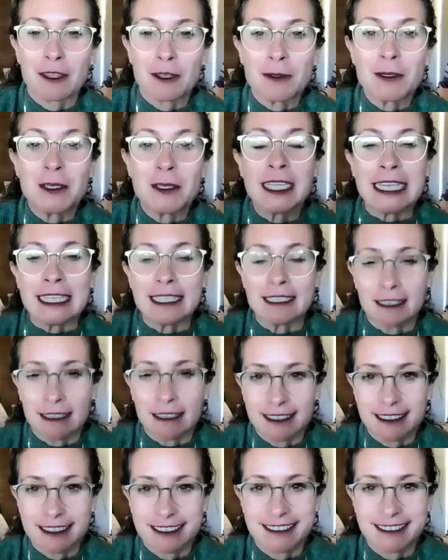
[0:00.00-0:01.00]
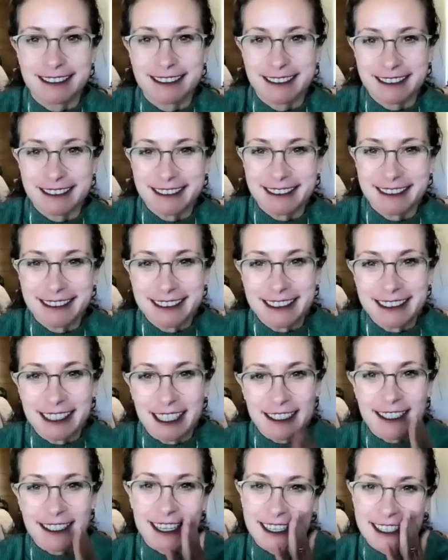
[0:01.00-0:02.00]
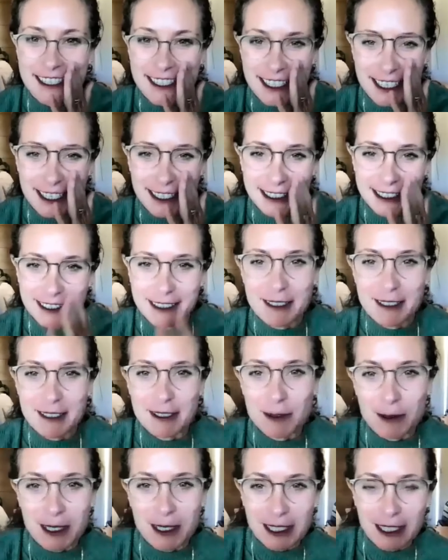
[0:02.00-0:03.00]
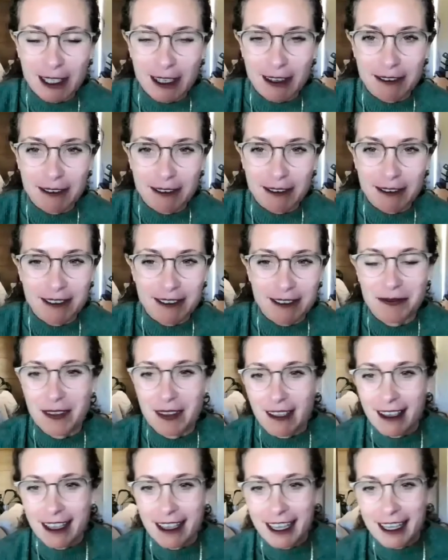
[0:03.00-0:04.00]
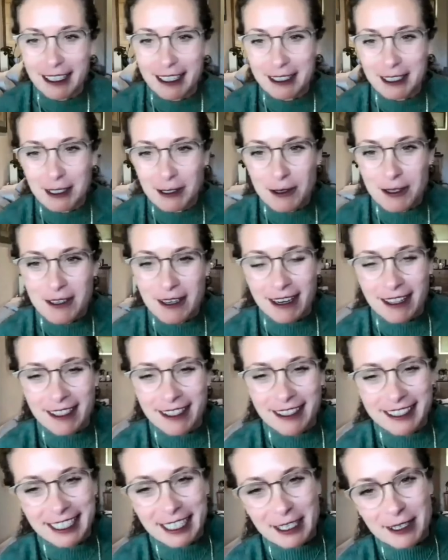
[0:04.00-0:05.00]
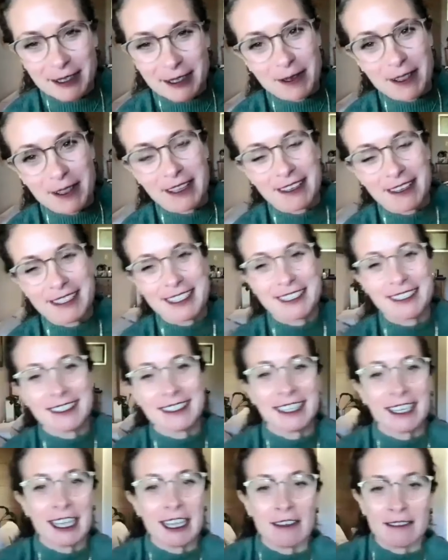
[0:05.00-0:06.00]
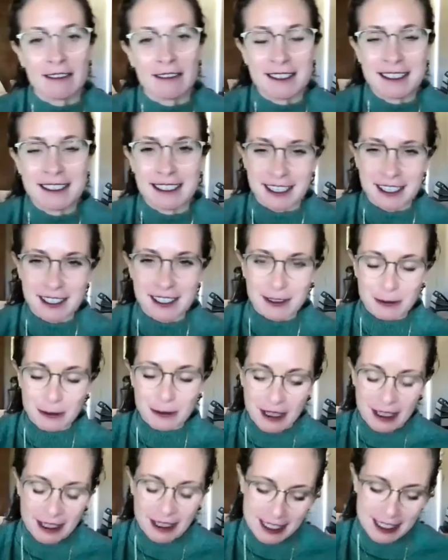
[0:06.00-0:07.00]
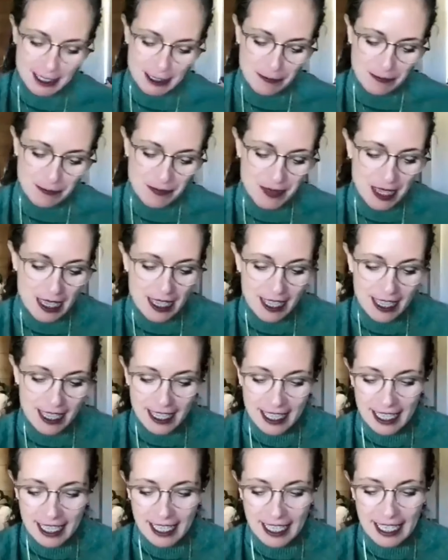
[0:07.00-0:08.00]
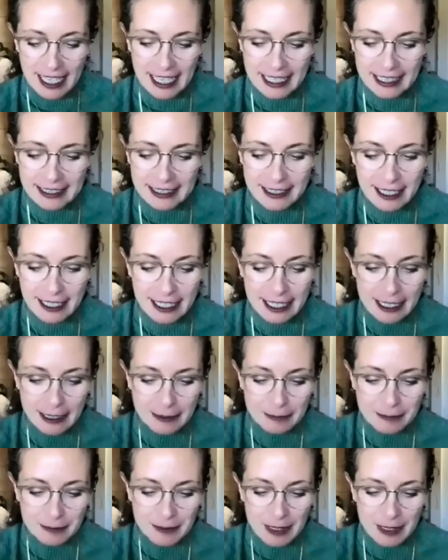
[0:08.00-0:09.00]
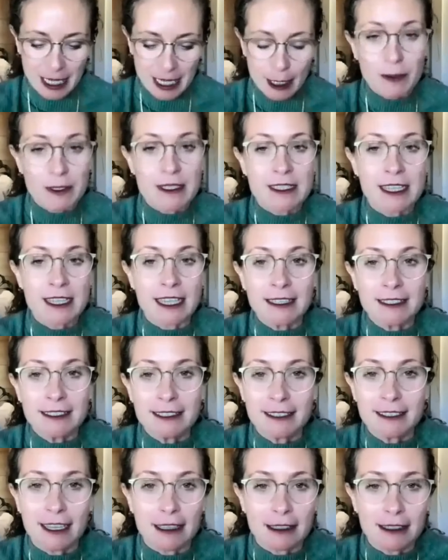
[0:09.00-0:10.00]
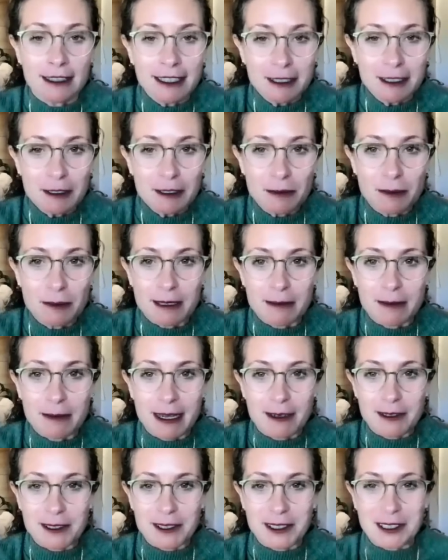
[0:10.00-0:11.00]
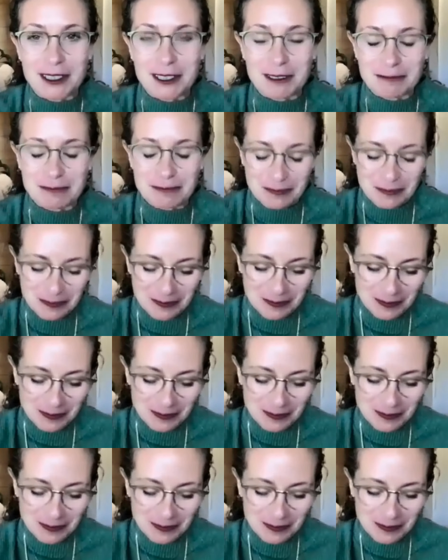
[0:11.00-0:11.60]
unique Natasha Swerdloff to start the day with us, to kick off the session with us. And I will say a little bit about her.